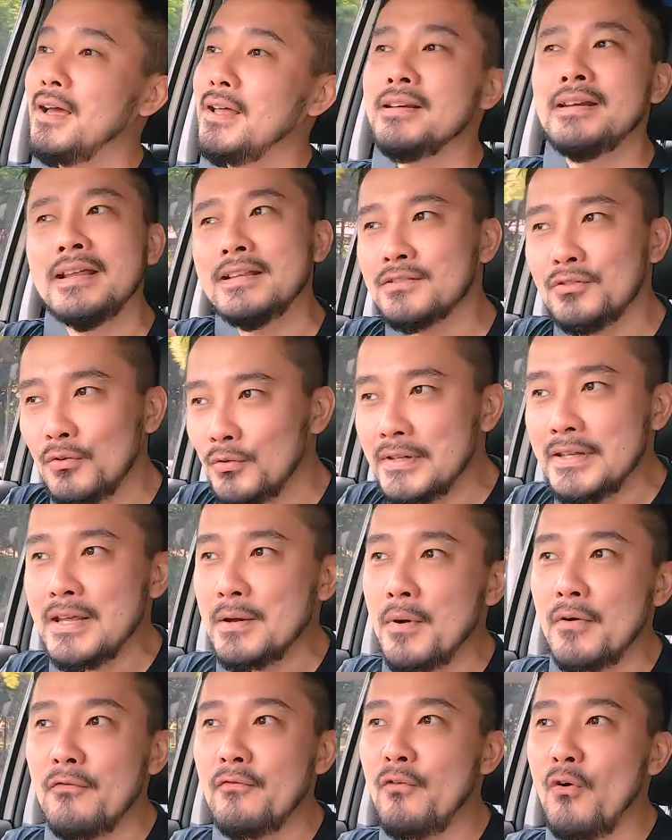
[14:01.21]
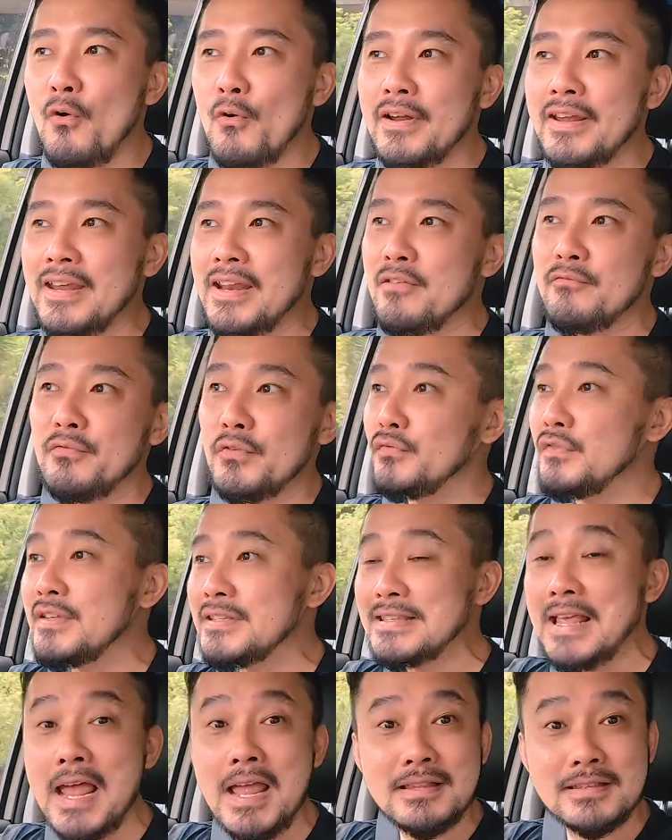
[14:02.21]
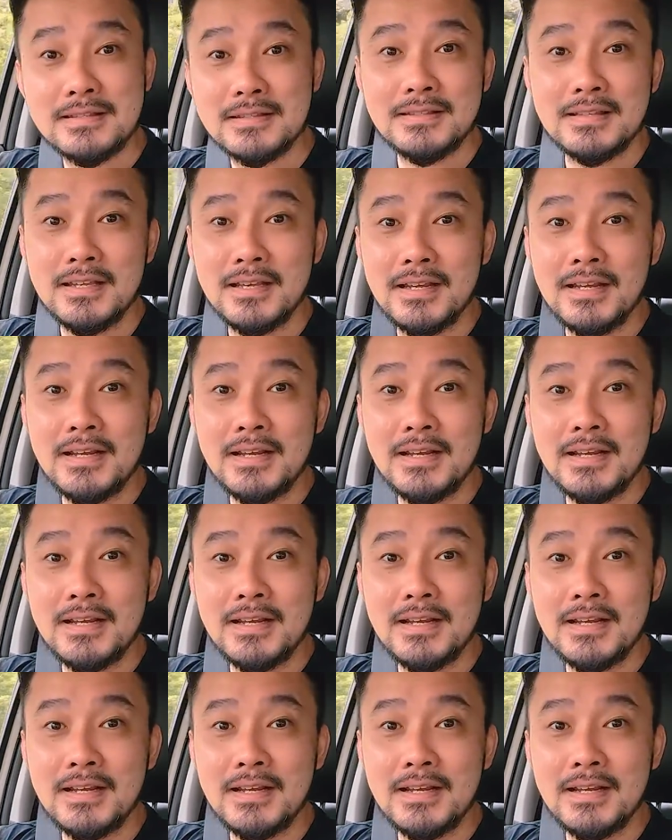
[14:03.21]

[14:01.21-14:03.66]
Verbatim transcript: that's only about 4 ringgit and 50 cents.